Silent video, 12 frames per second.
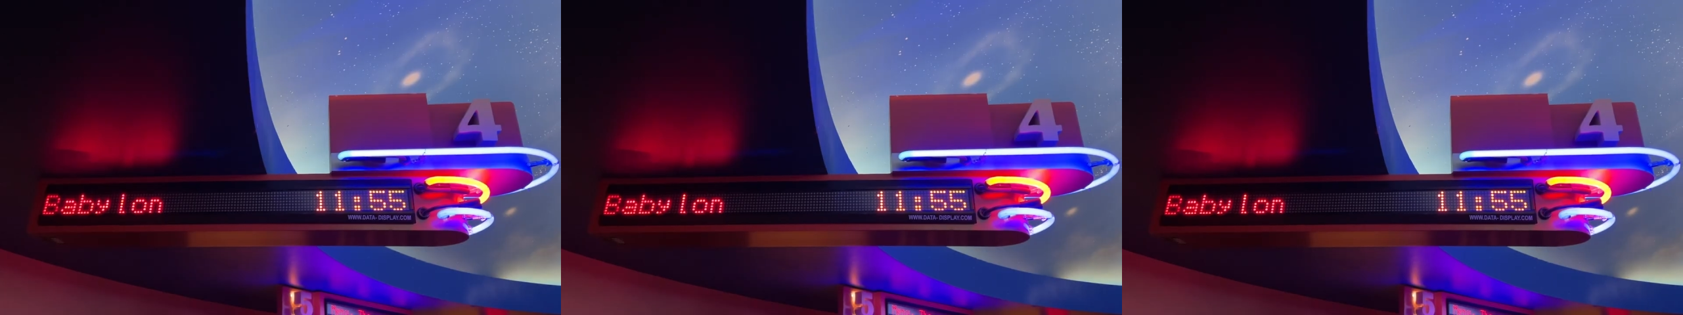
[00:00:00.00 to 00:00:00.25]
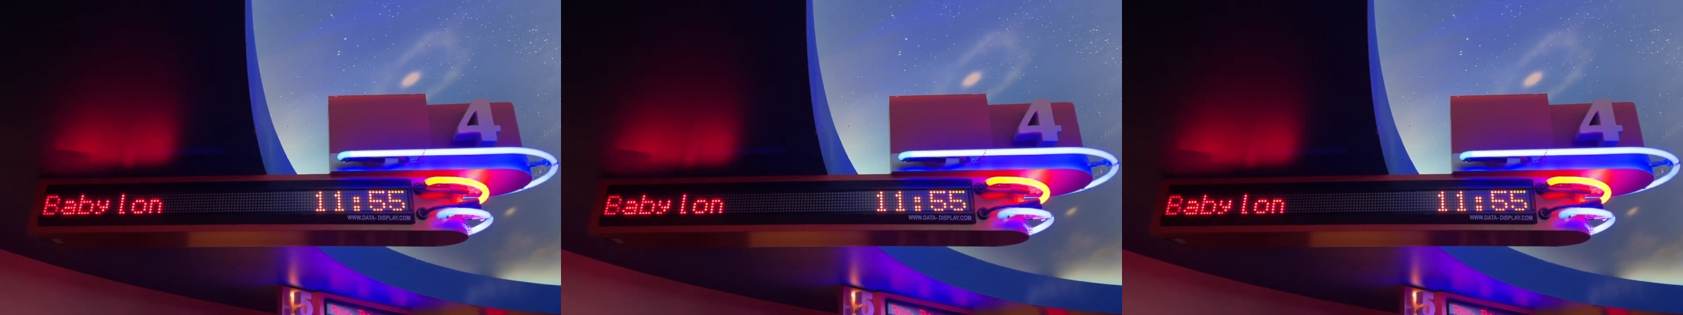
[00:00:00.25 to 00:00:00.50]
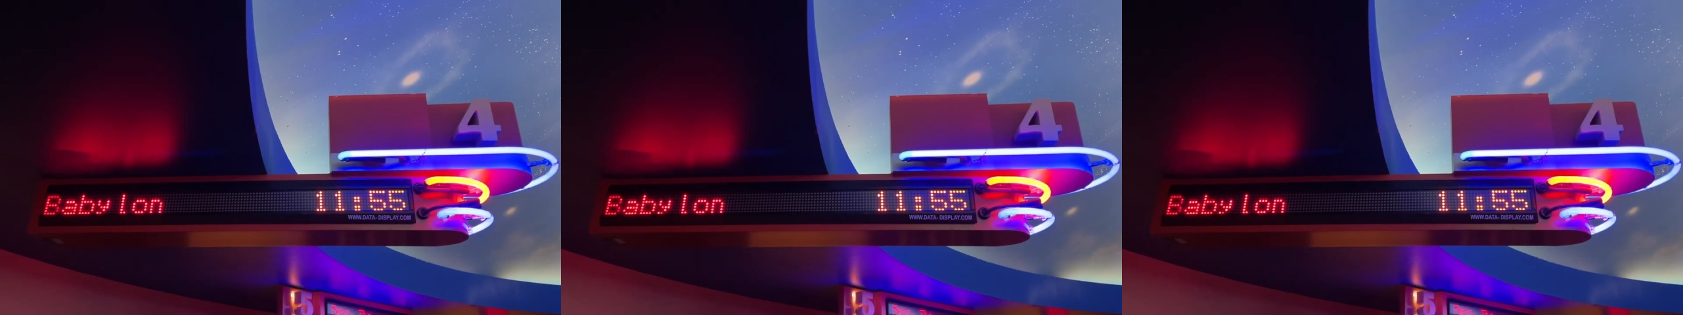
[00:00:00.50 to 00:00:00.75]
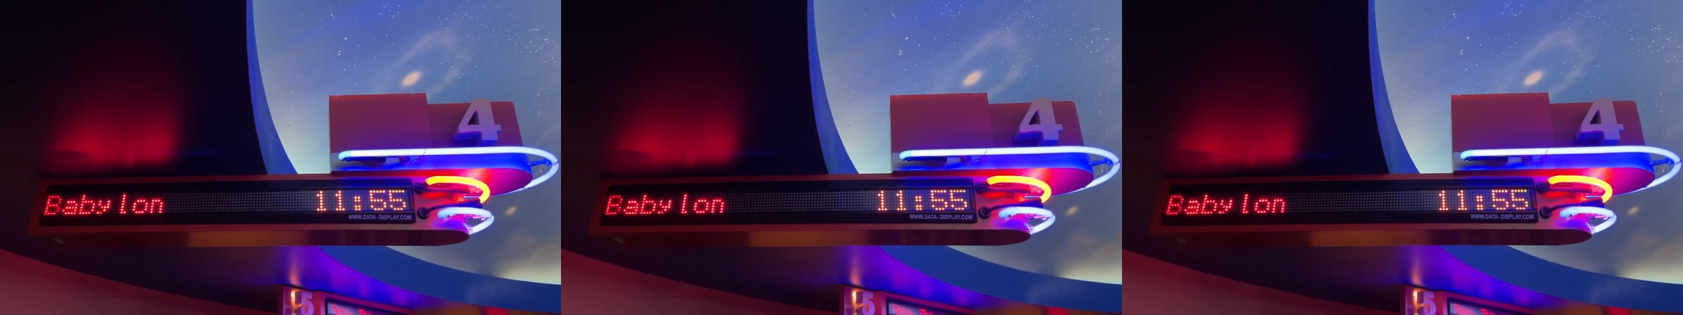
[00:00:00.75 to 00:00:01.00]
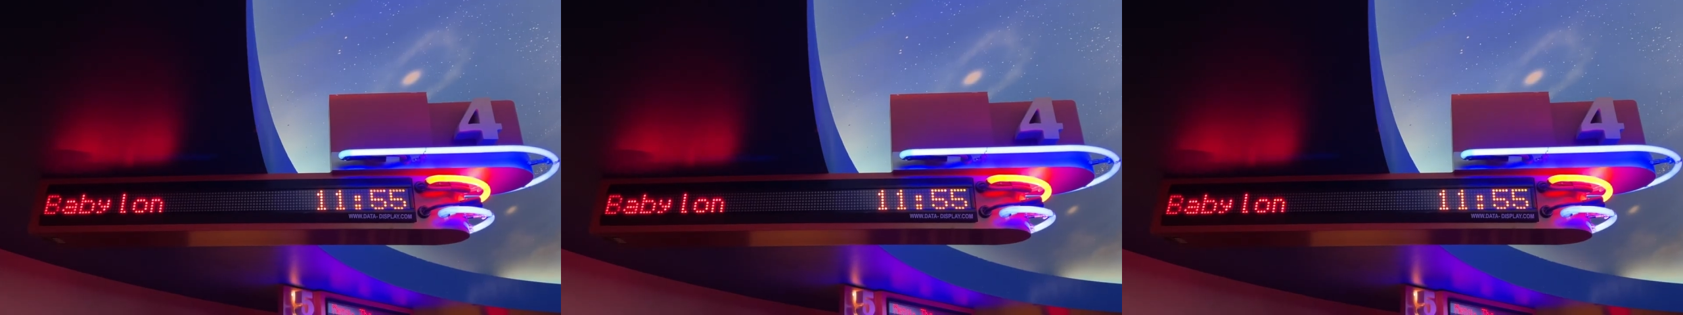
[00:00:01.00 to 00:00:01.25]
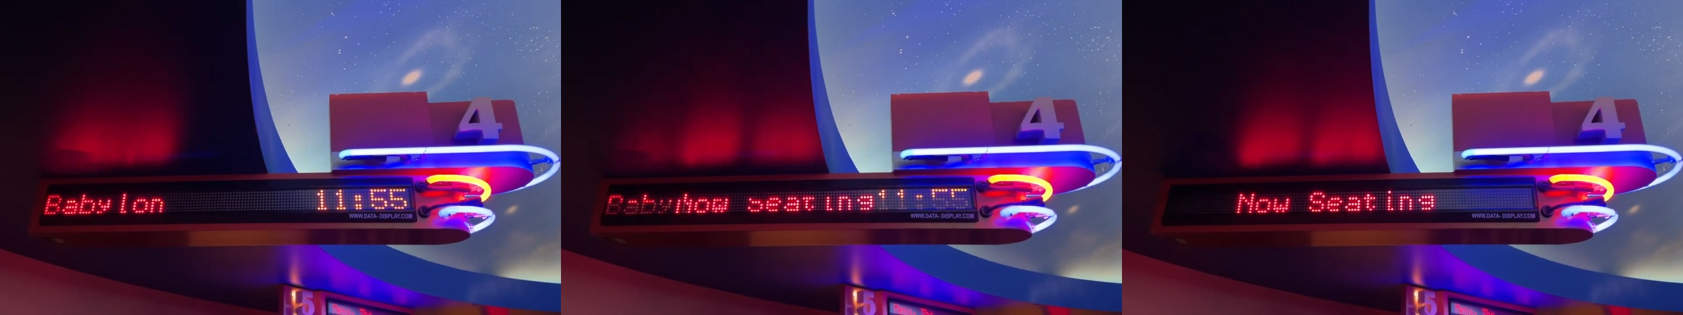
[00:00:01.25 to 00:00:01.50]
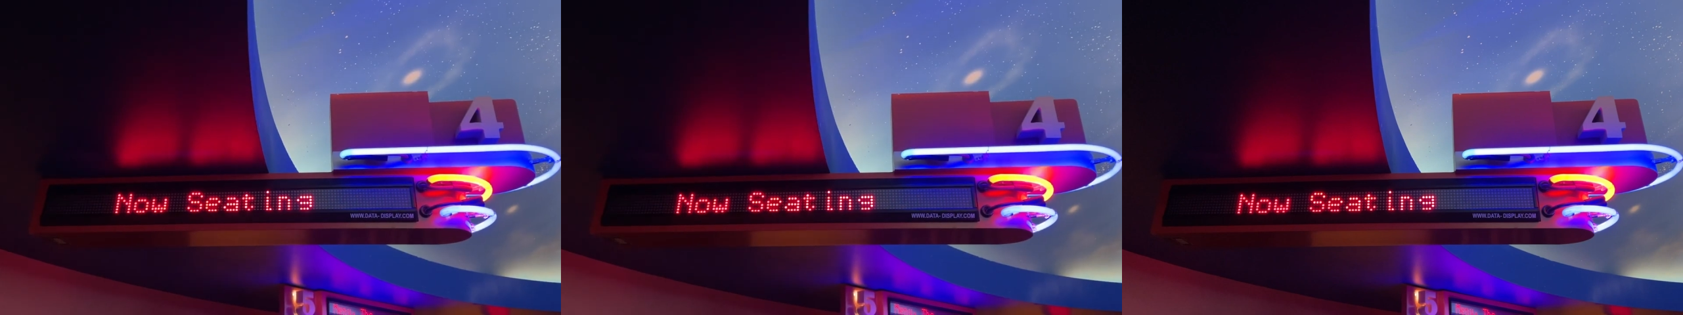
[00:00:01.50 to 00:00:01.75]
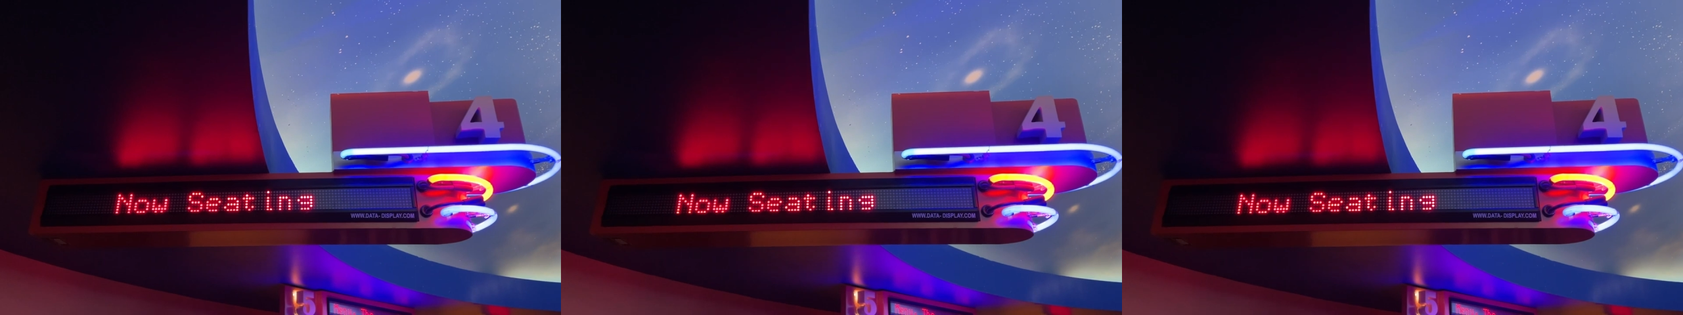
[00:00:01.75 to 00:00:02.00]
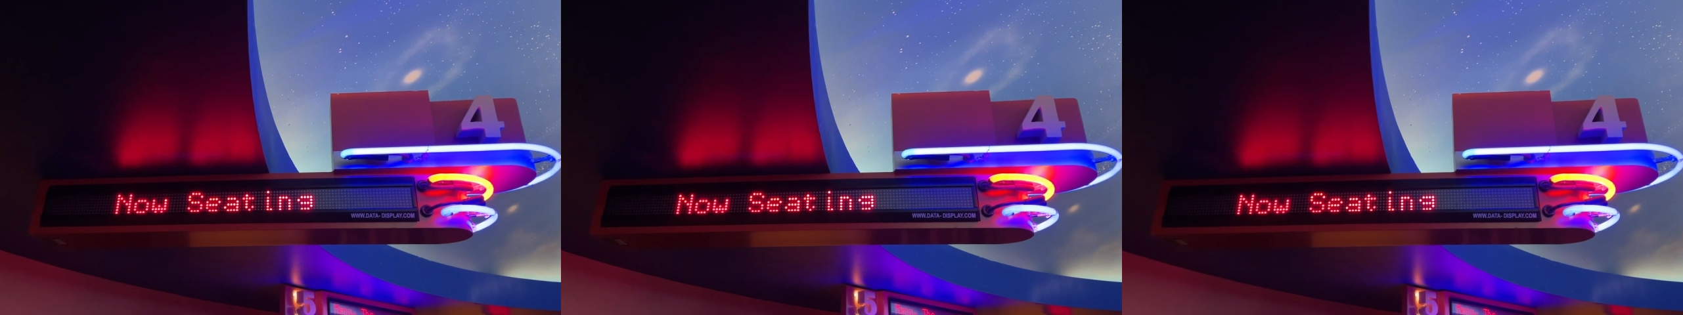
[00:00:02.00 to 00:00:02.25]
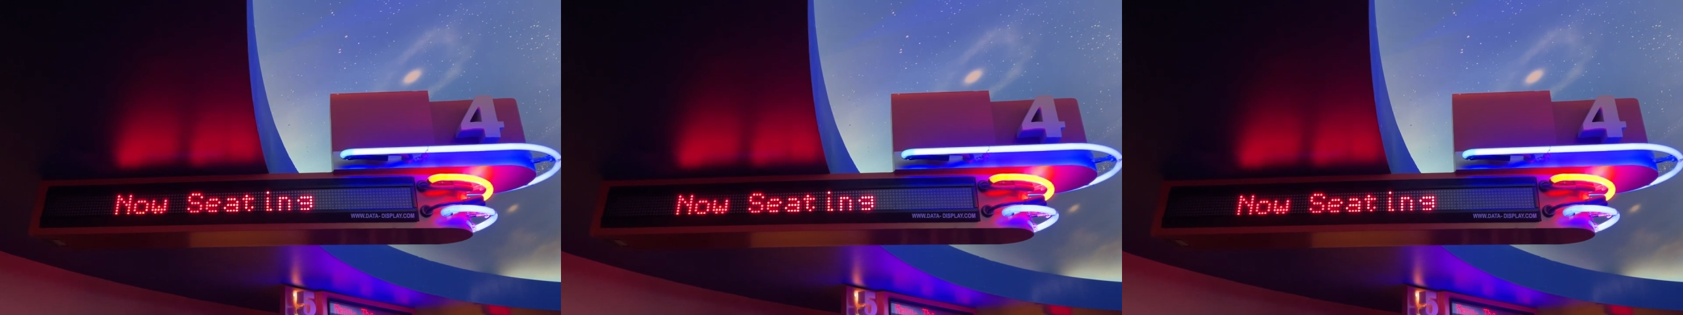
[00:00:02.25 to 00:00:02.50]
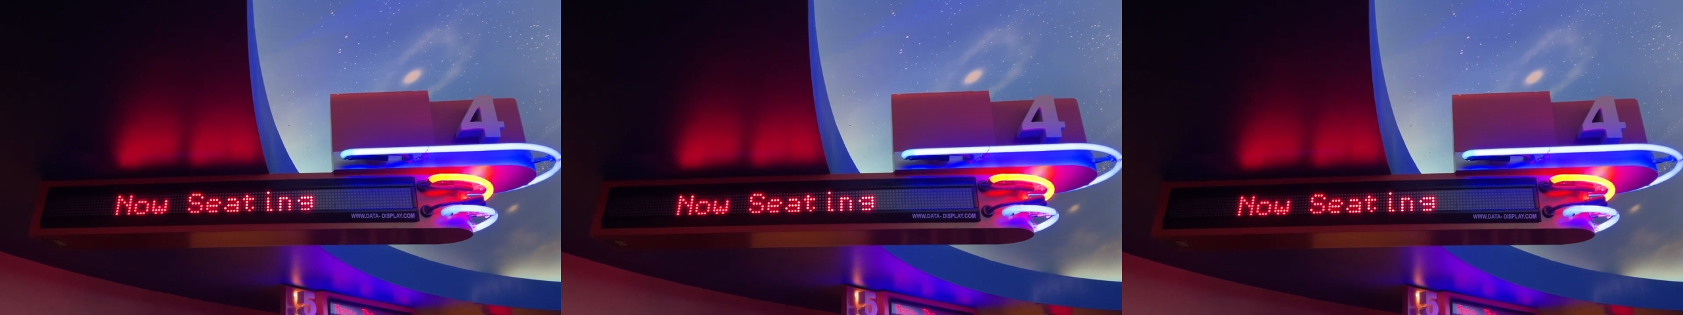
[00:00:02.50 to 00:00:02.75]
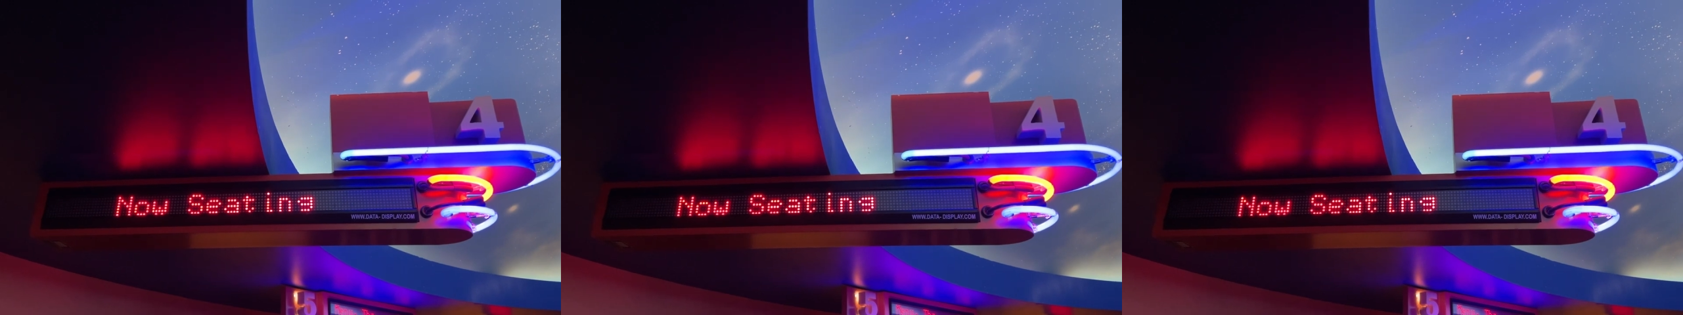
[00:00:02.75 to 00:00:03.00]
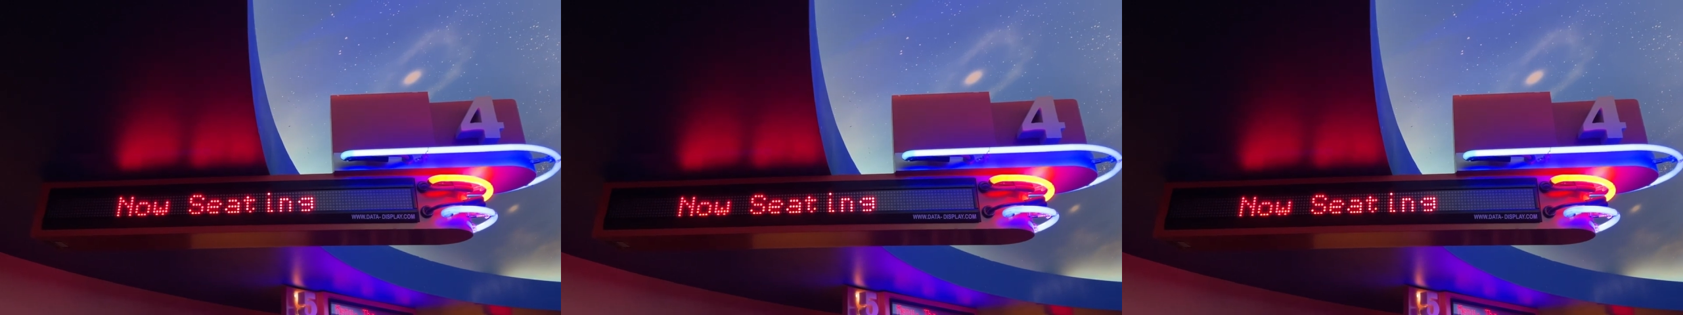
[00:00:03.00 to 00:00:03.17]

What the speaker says: No face is visible, so there are no lips to read.